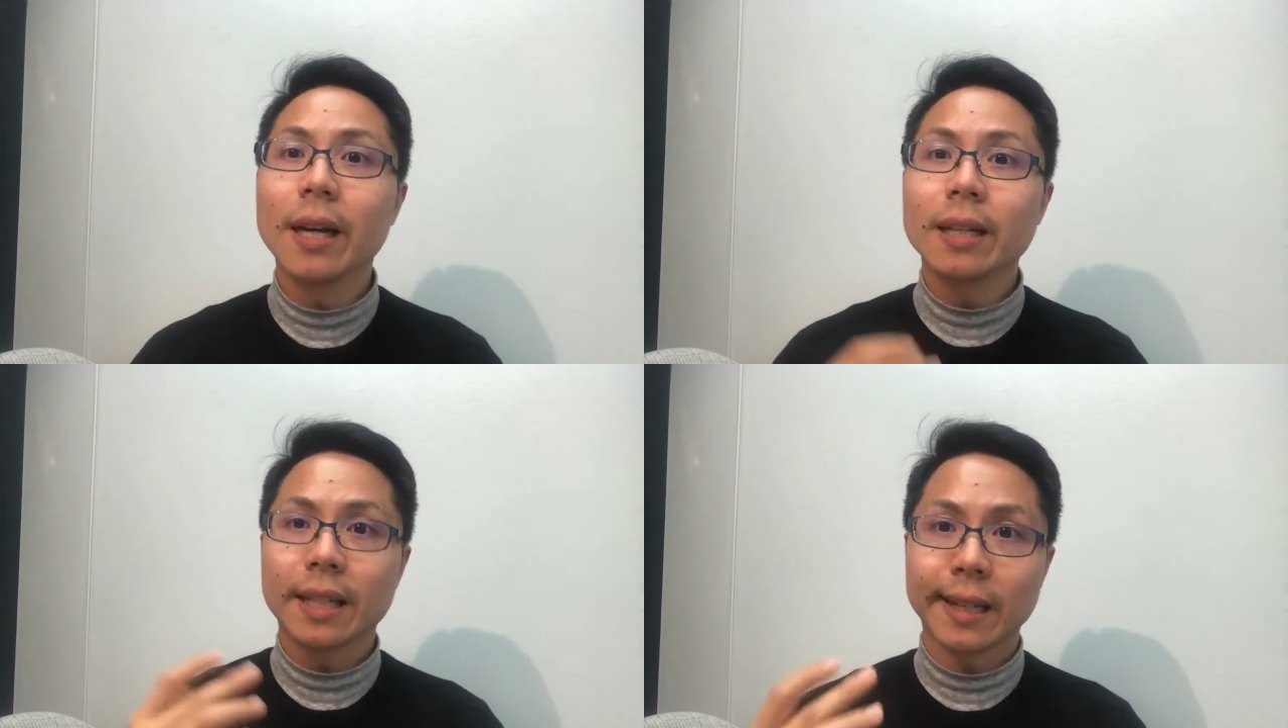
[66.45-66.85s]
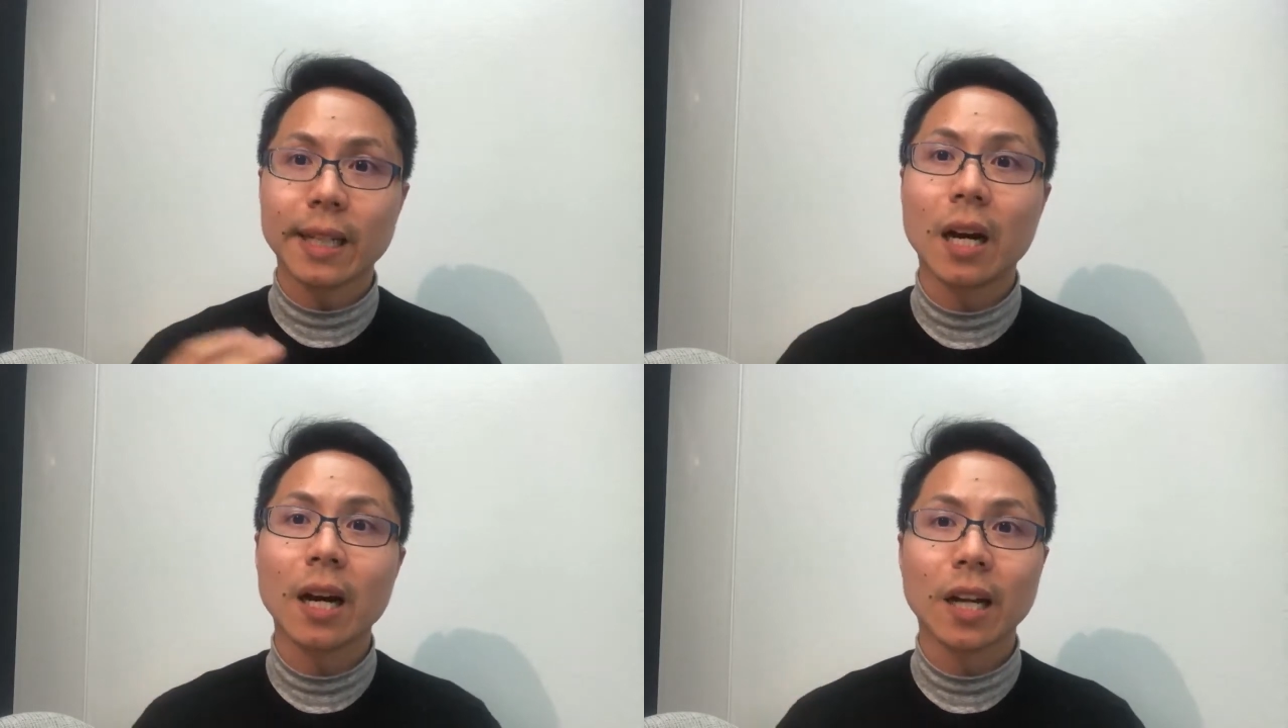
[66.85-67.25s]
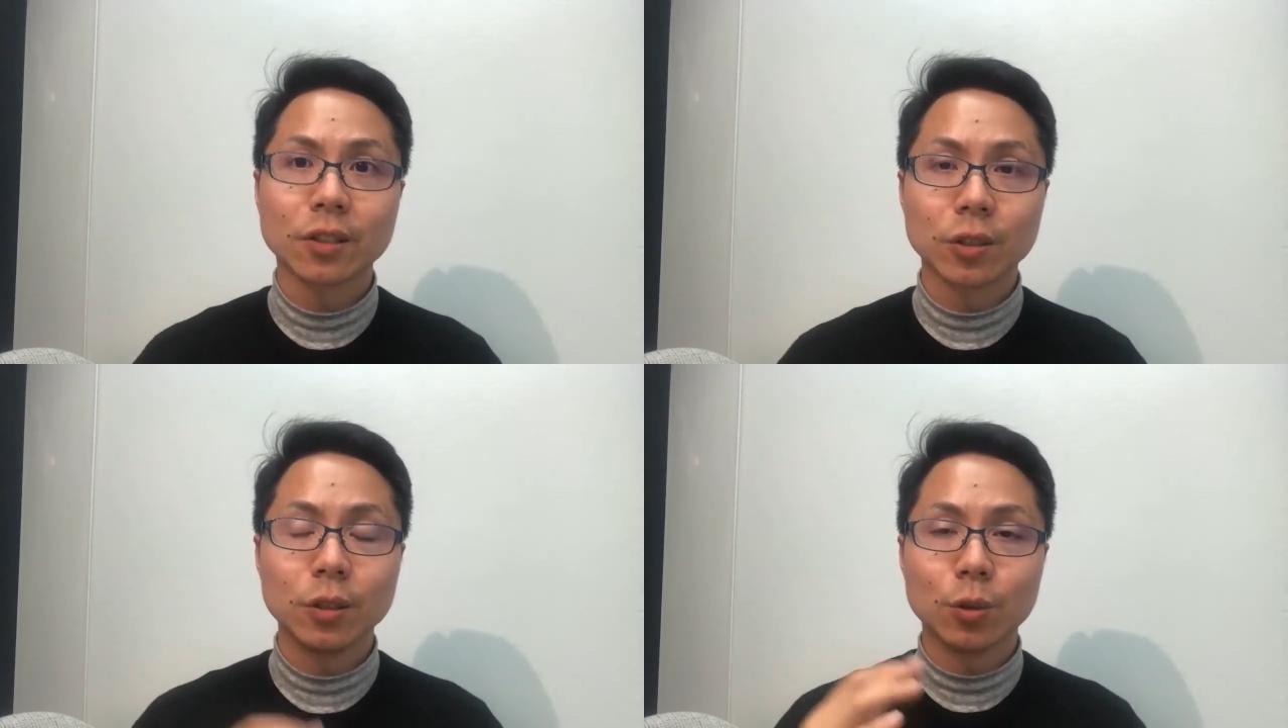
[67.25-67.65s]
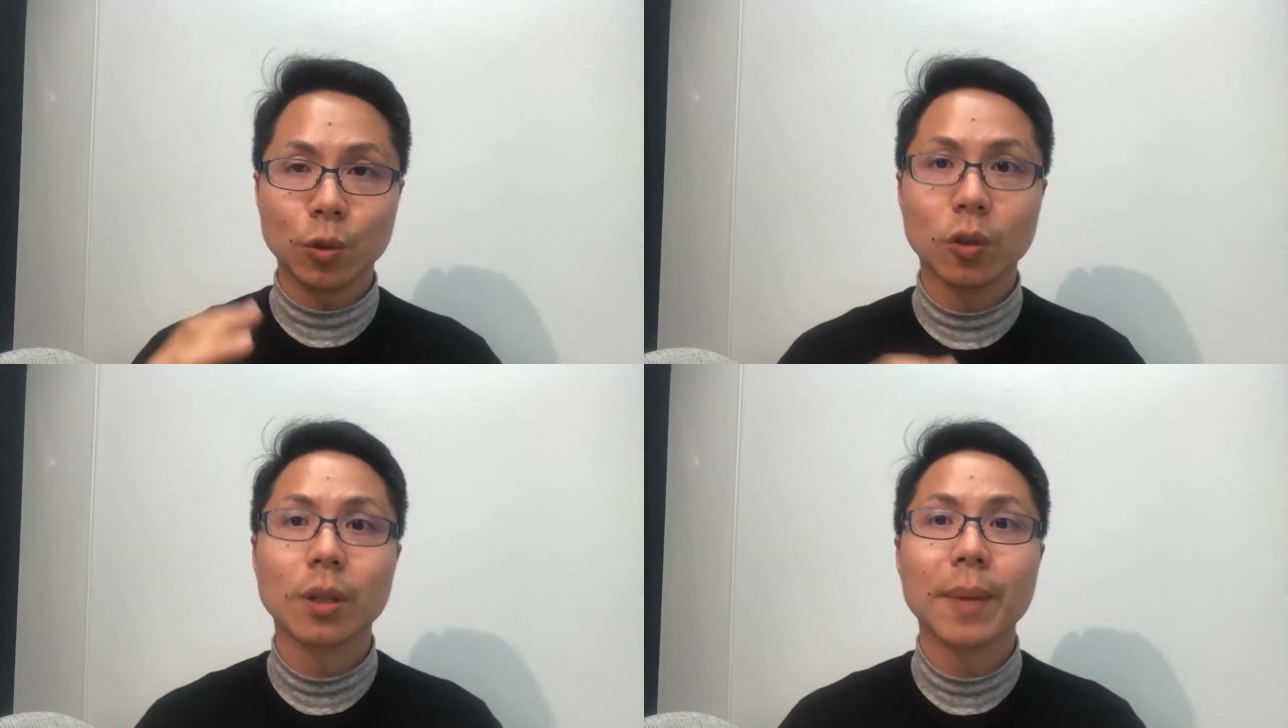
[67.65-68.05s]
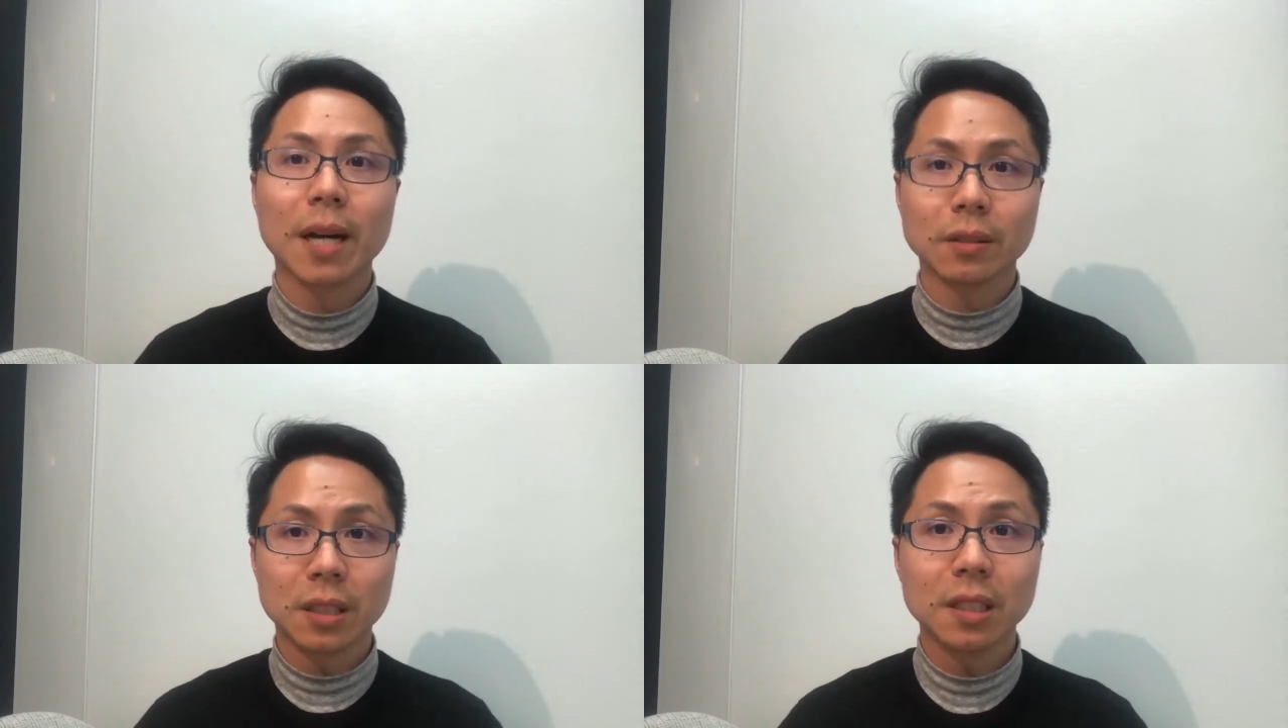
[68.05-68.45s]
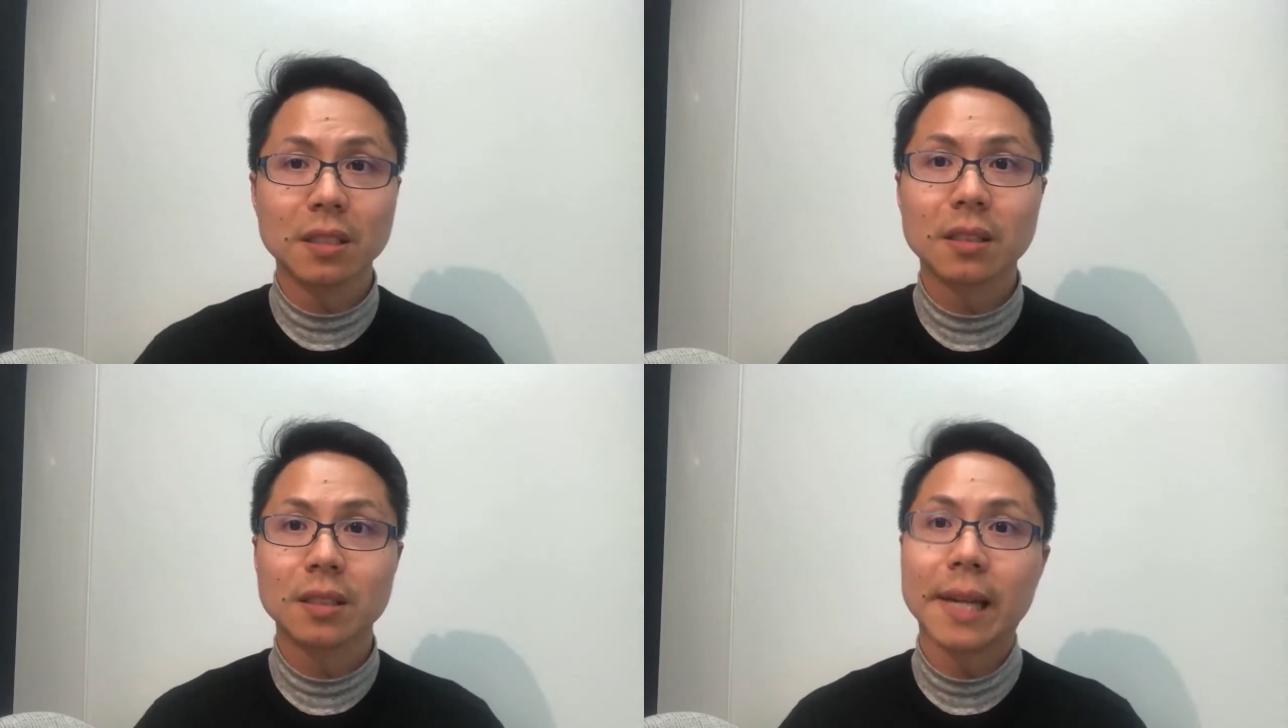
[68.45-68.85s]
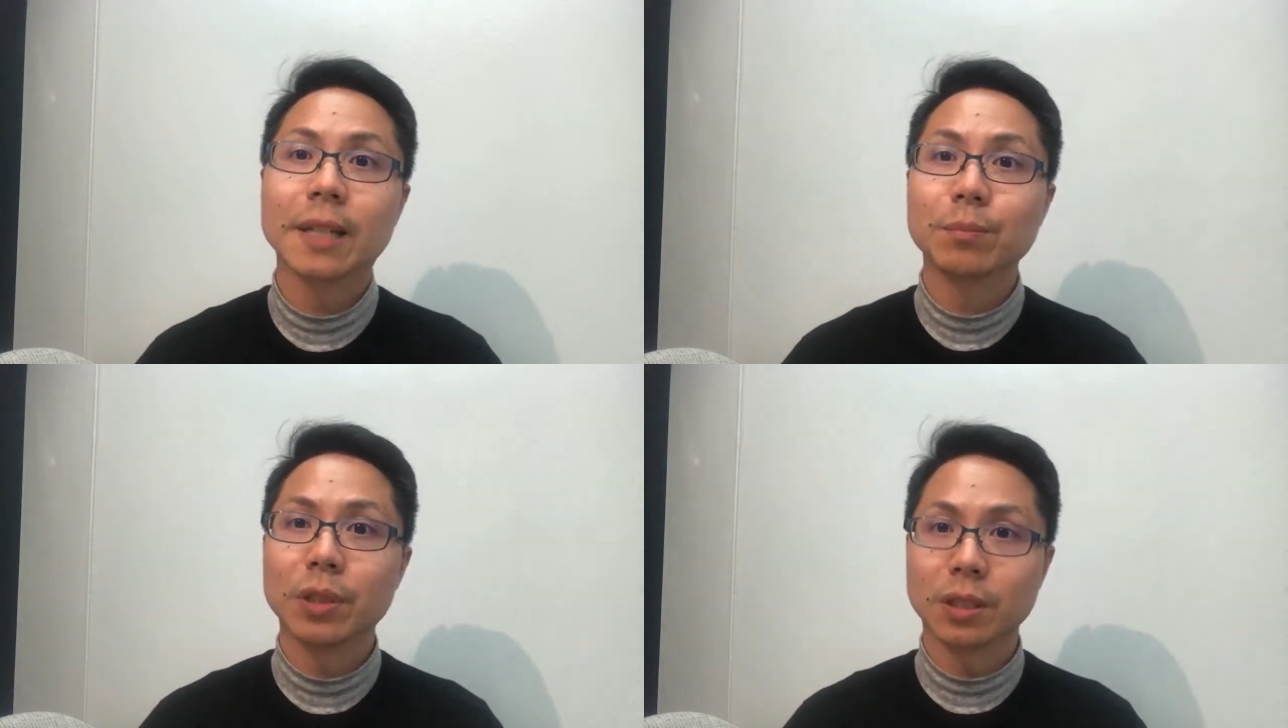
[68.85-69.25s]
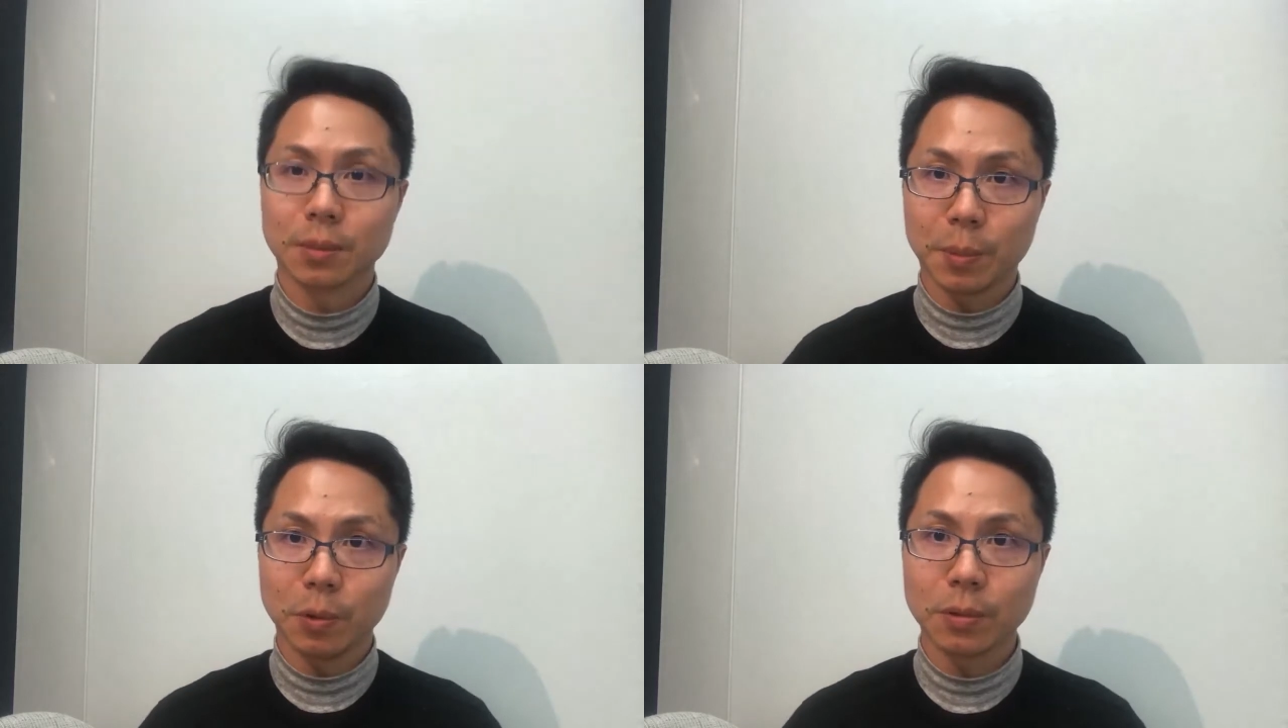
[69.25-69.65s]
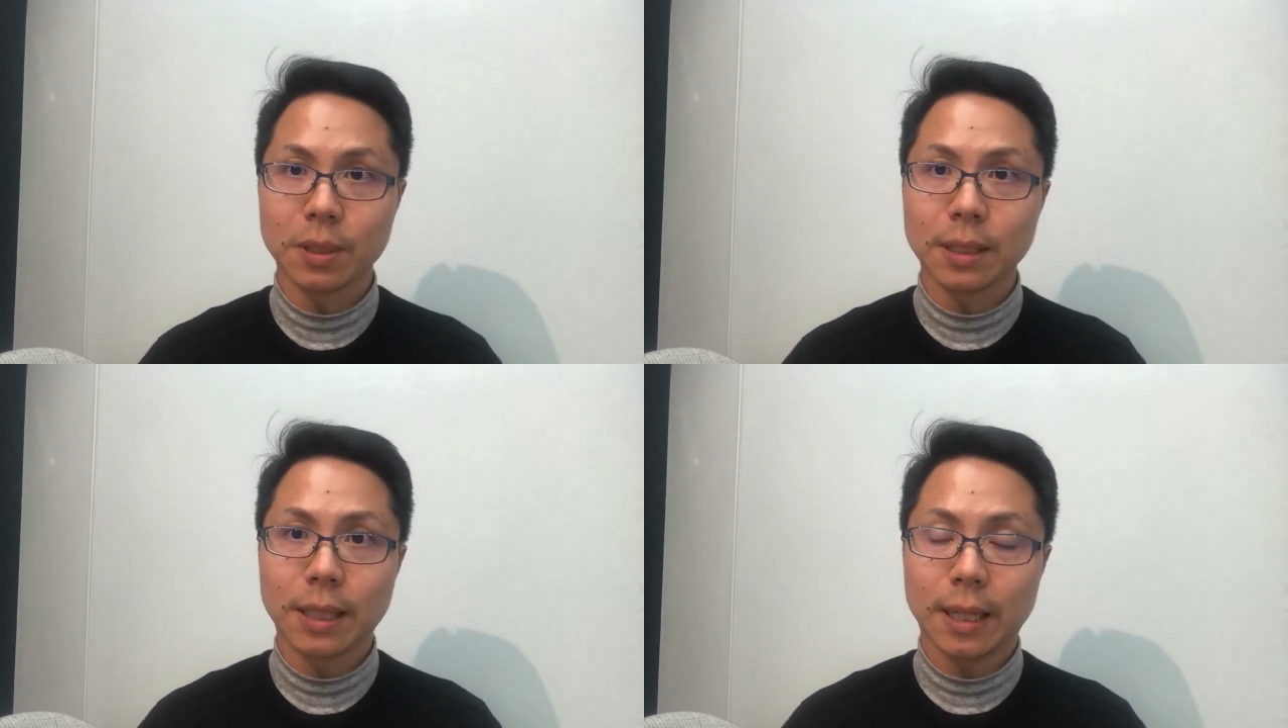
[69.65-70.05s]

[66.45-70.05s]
can I actually talk about these 10 principles